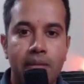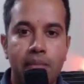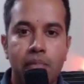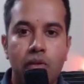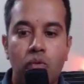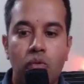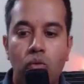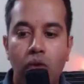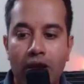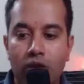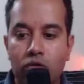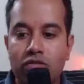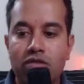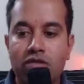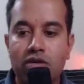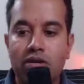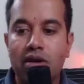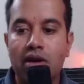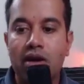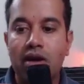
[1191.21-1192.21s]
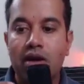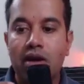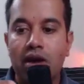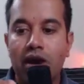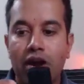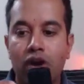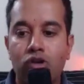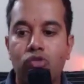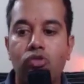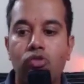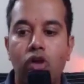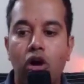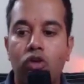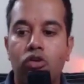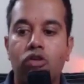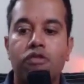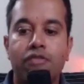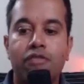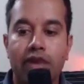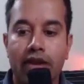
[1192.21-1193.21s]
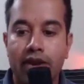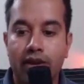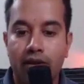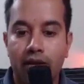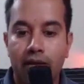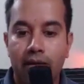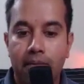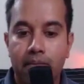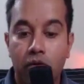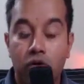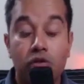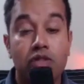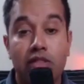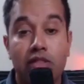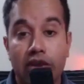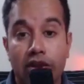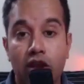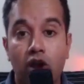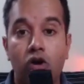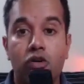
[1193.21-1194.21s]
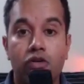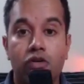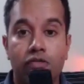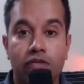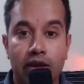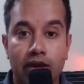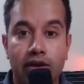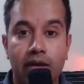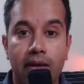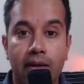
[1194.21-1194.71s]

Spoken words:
Why was it a 2 out of 10 or 3 out of 10?